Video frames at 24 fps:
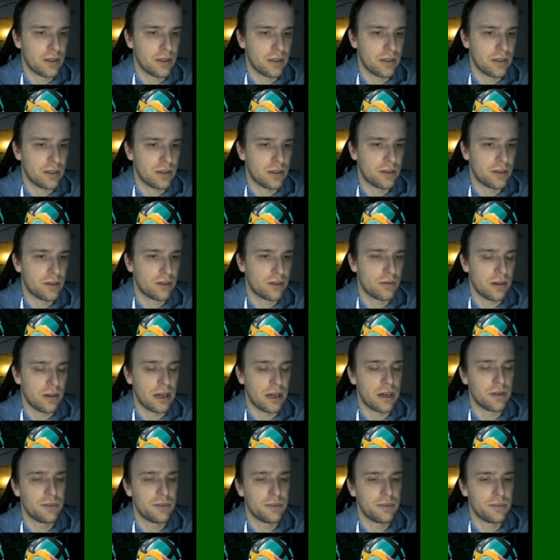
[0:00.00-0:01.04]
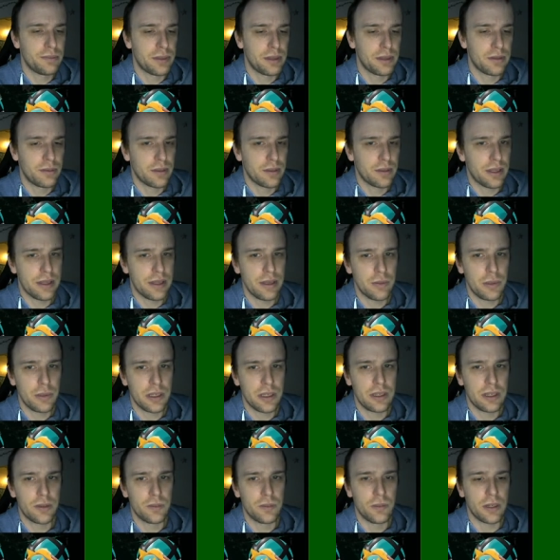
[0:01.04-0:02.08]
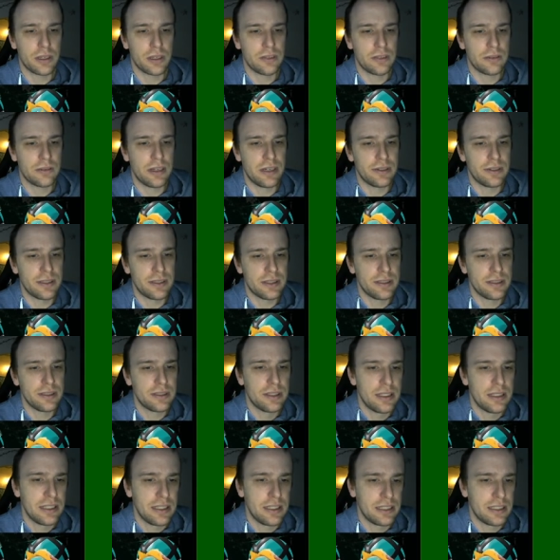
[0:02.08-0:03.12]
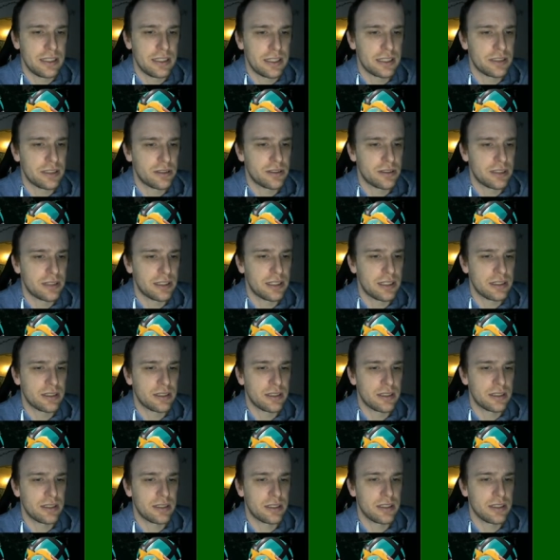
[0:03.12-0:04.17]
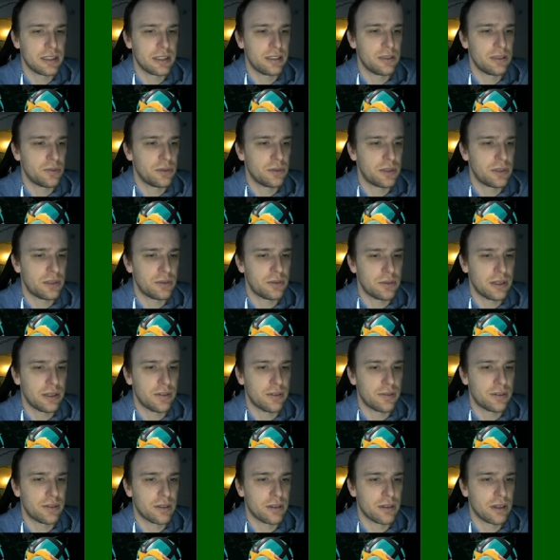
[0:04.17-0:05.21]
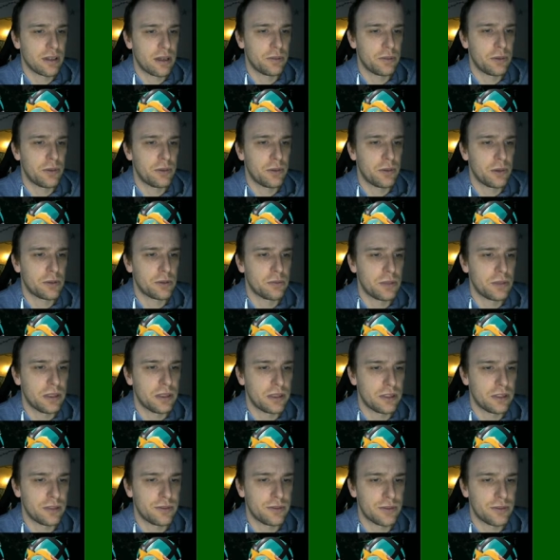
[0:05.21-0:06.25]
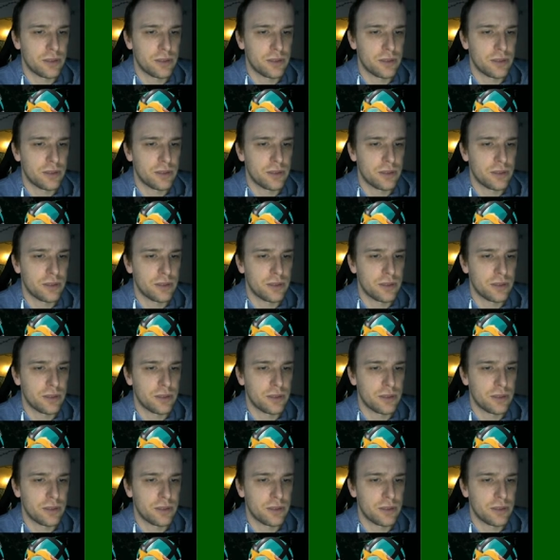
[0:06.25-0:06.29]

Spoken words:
to ground, but I think we can work around it. And as you can see, we do have a couple Pokemon that are 4